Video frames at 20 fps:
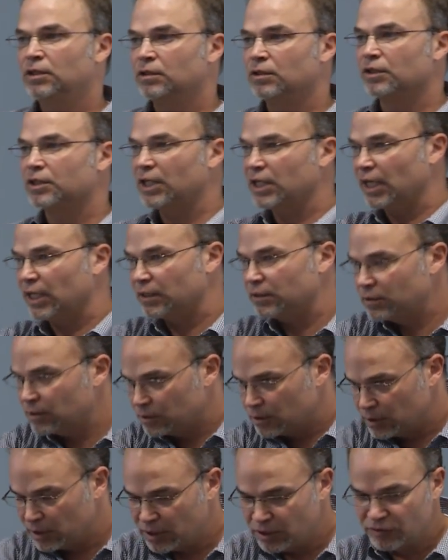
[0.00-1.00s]
looking at
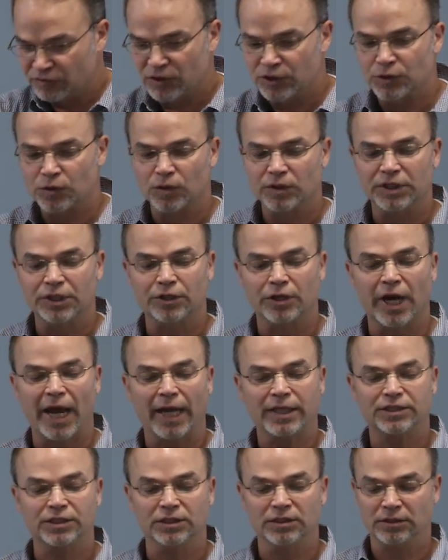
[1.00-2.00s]
individual
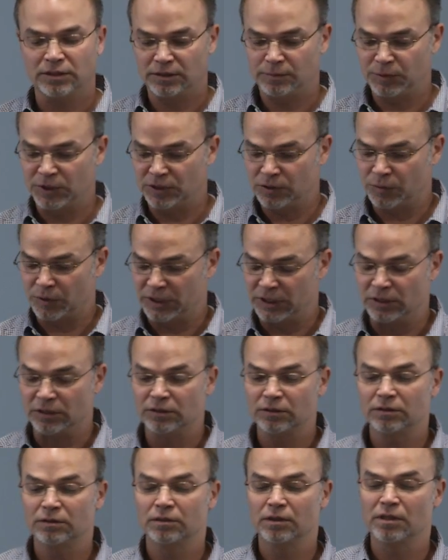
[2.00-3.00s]
interactions between
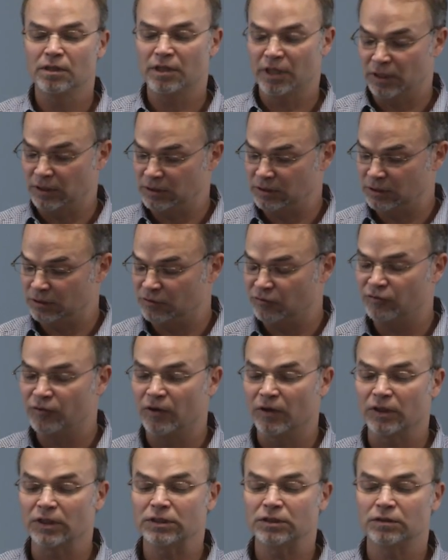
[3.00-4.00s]
things in the
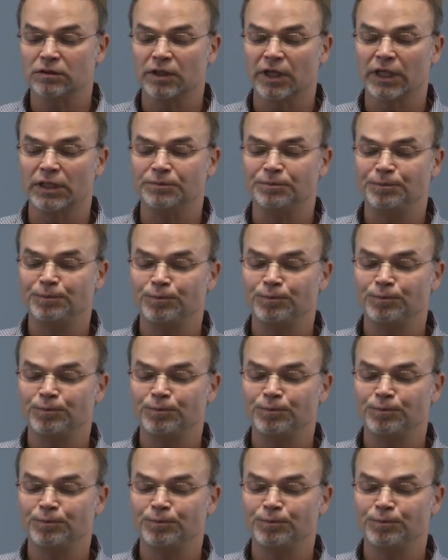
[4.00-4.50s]
forest, right?